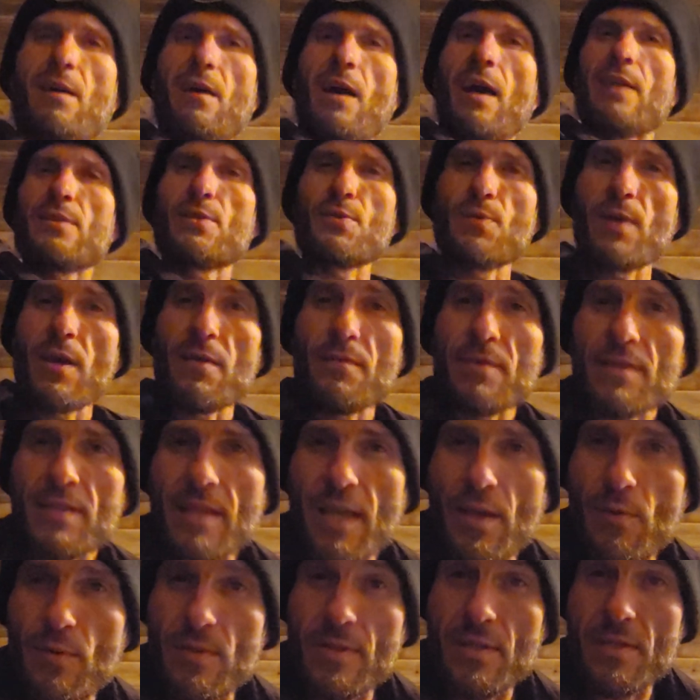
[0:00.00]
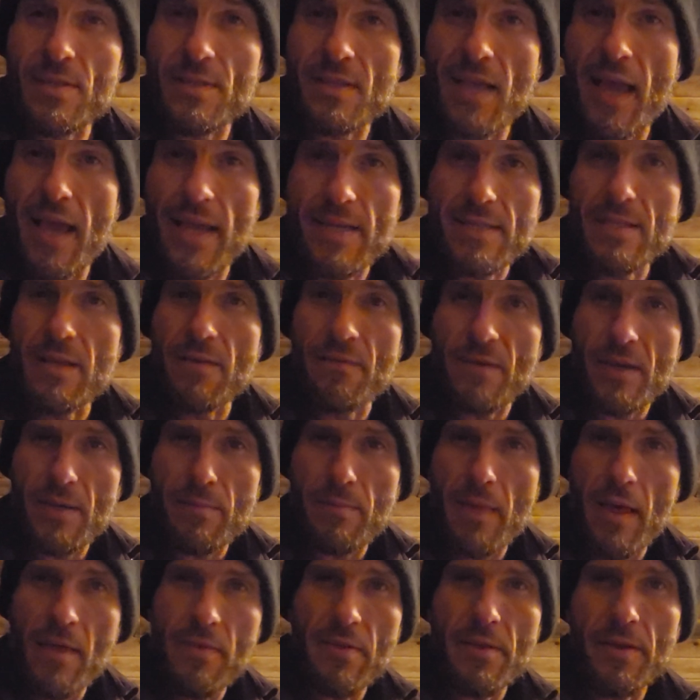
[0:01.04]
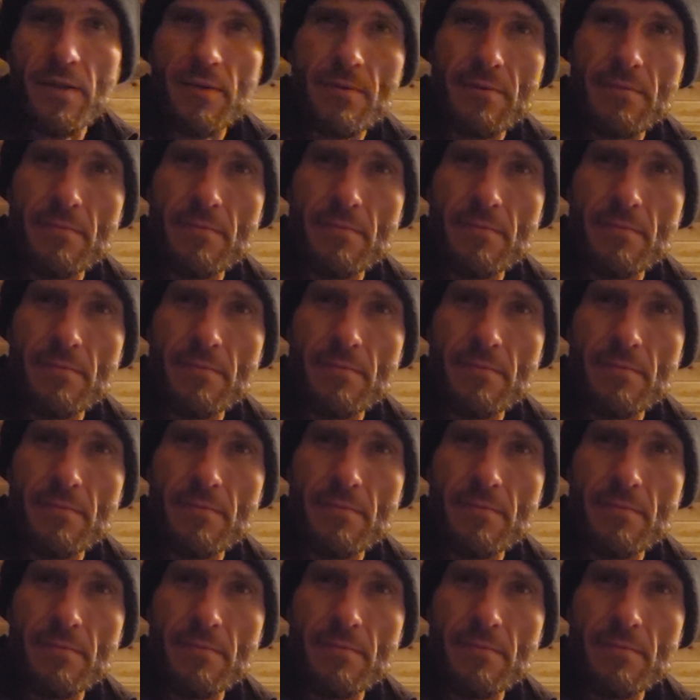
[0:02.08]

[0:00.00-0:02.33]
I'll do everything with the scientific method.